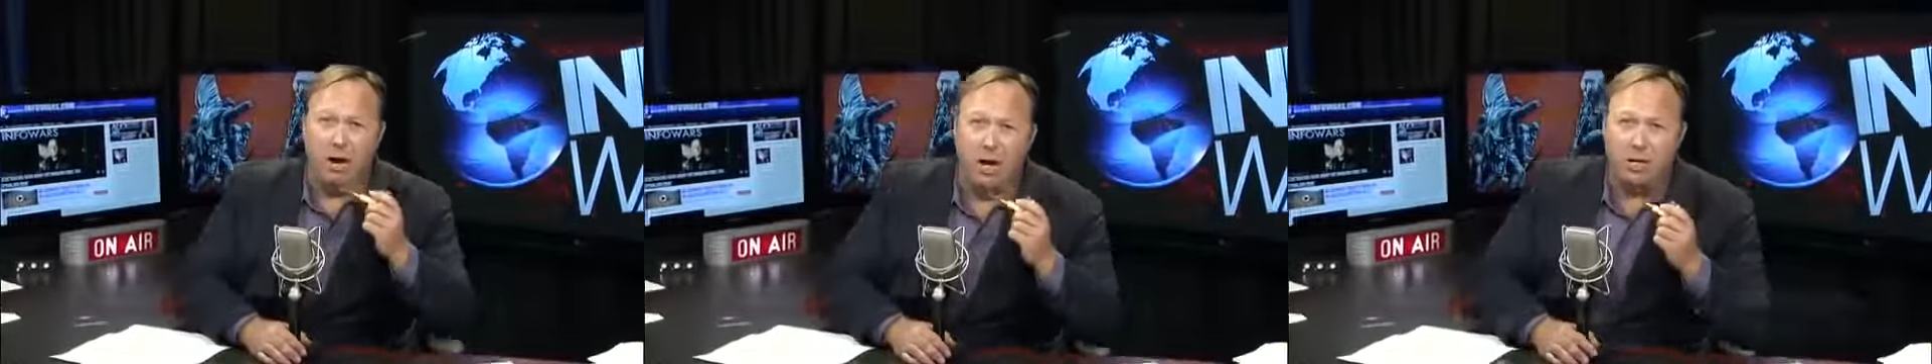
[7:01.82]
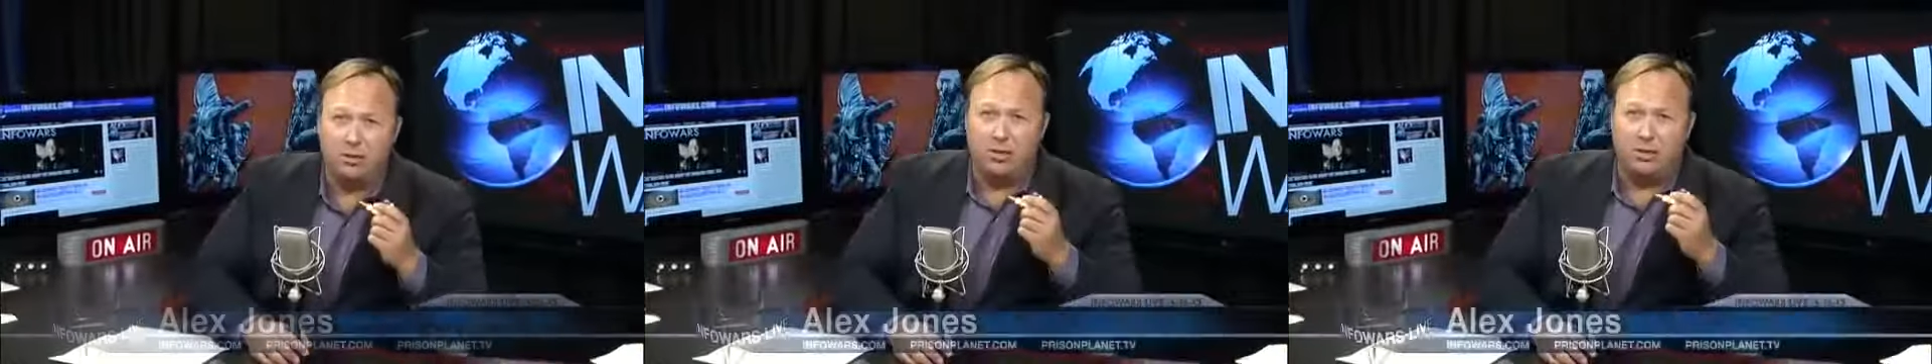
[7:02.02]

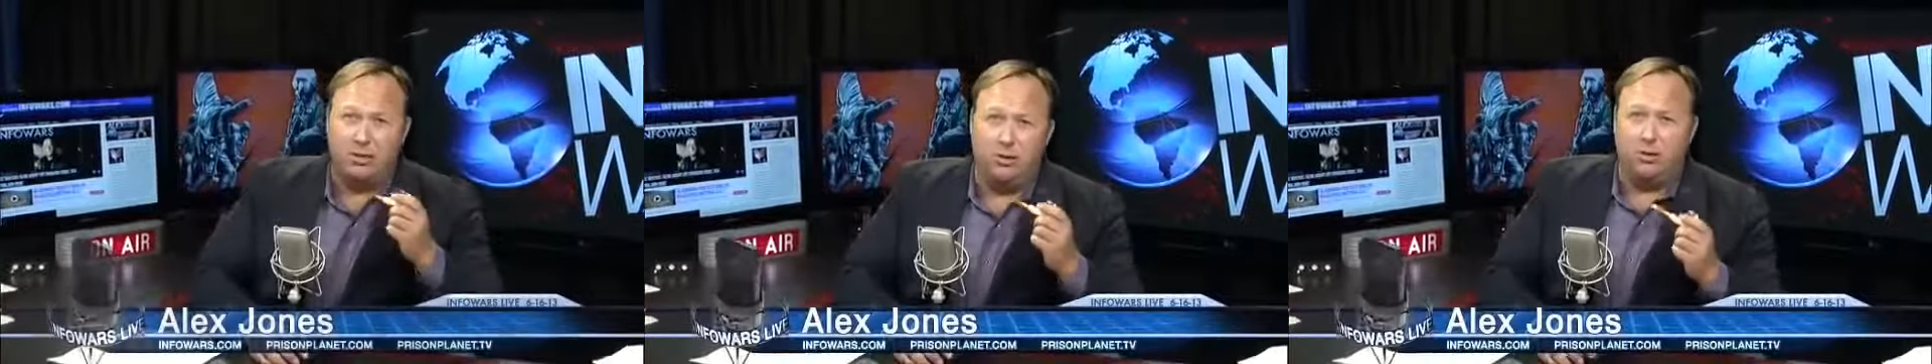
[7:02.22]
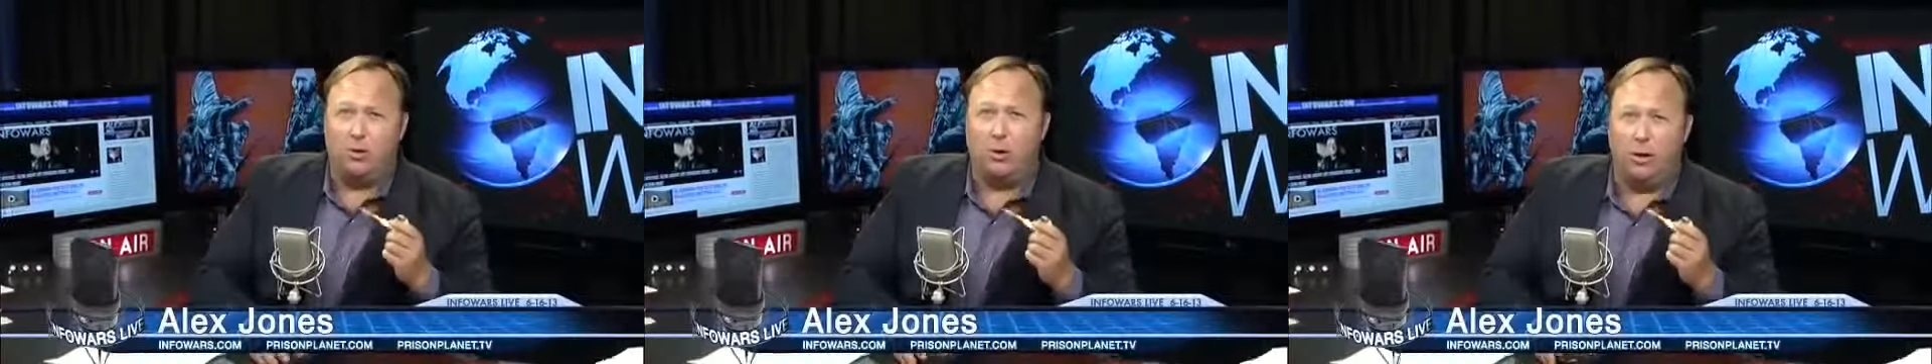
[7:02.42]
bugs of the
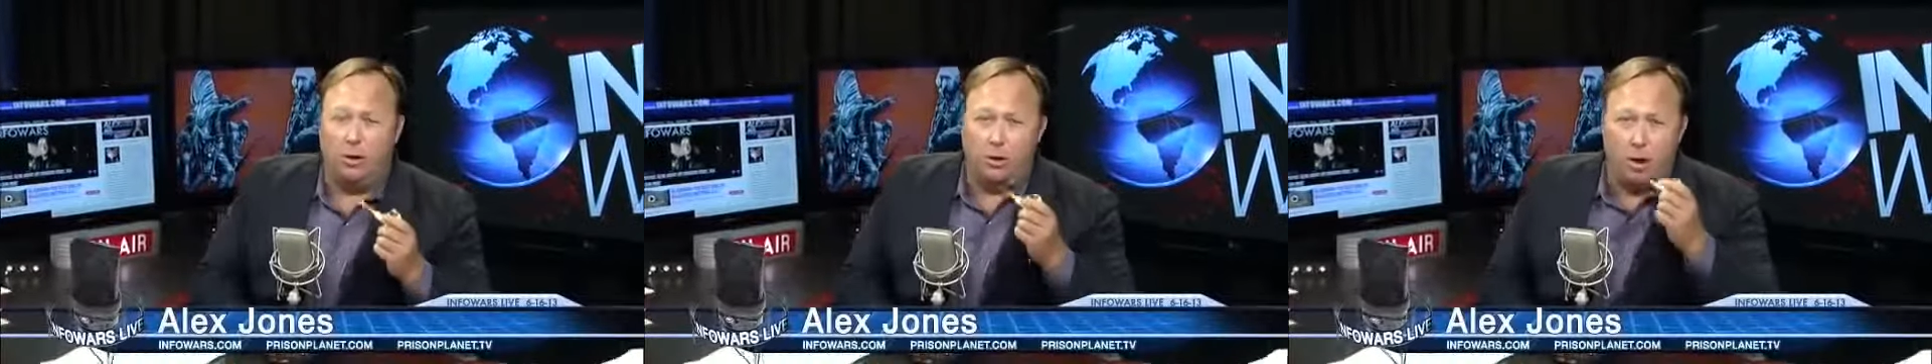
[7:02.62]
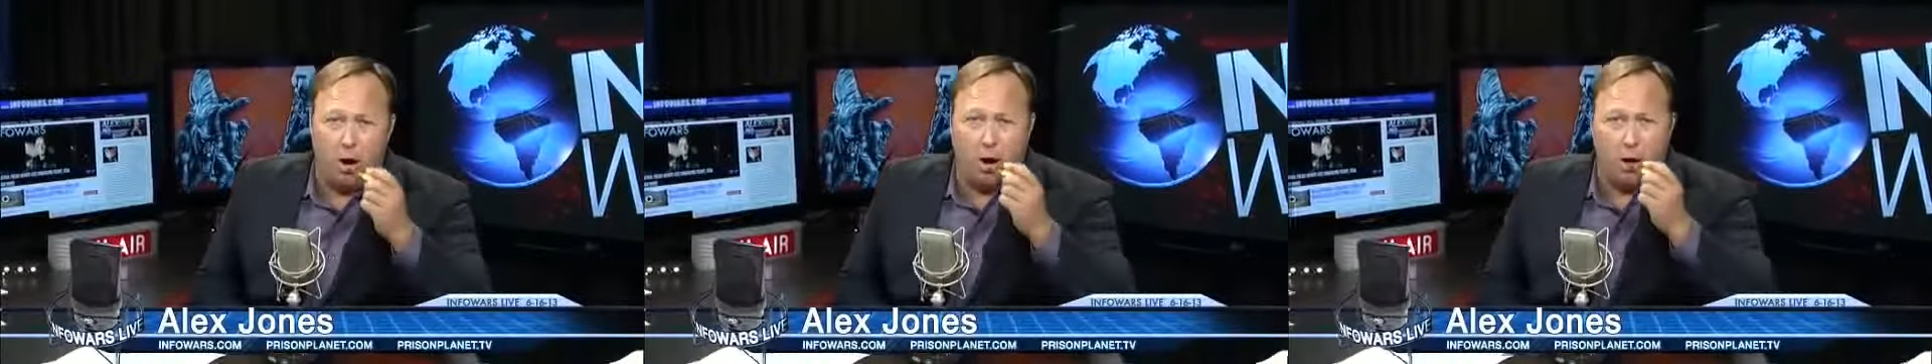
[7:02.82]
New World
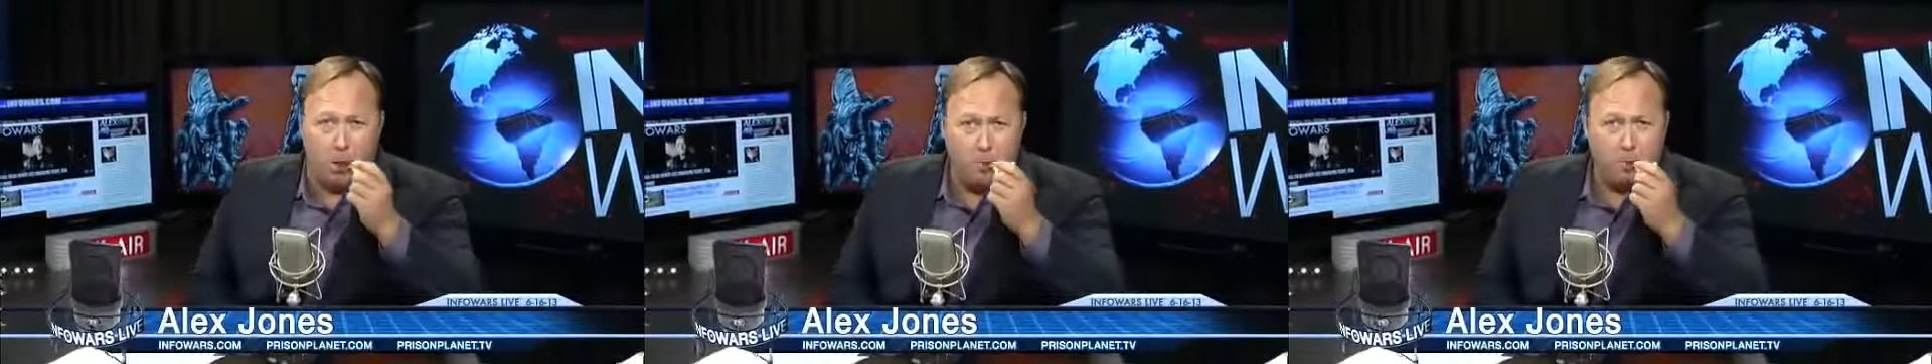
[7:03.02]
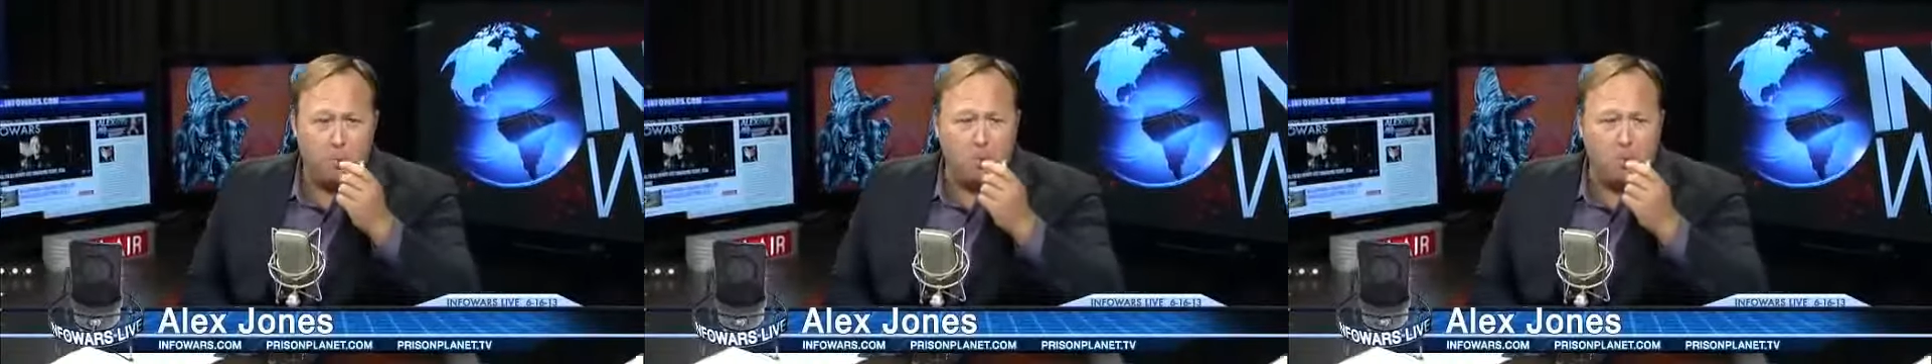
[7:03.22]
Order.